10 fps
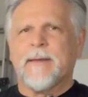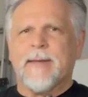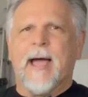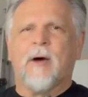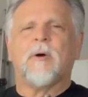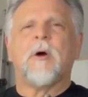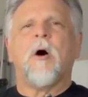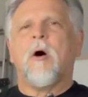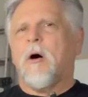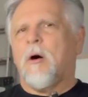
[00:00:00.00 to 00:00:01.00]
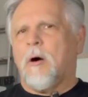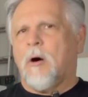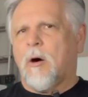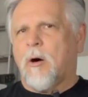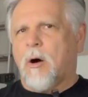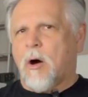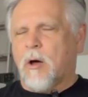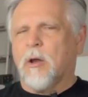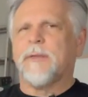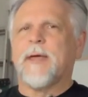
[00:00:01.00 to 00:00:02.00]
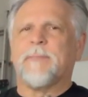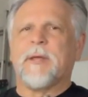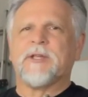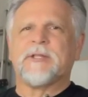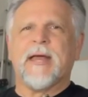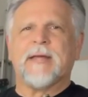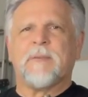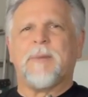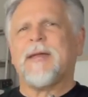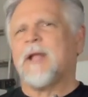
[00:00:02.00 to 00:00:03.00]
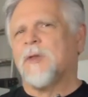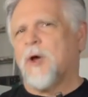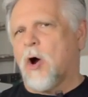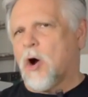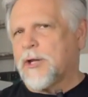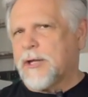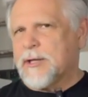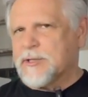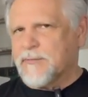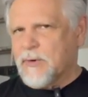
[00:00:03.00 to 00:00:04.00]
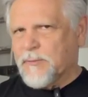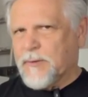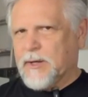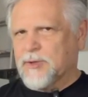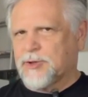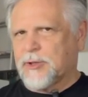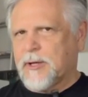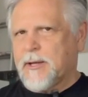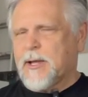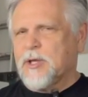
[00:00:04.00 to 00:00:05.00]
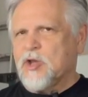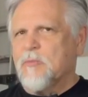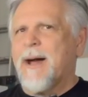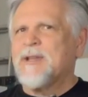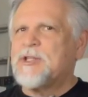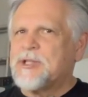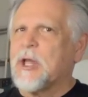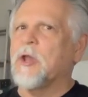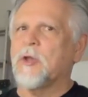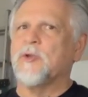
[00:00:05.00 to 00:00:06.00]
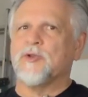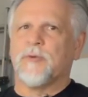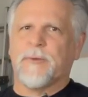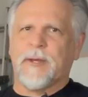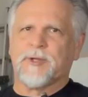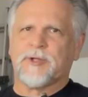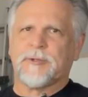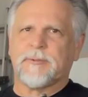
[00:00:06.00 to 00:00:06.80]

Now, all of that being said, depending on the hardiness of your fish, you might still lose your fish.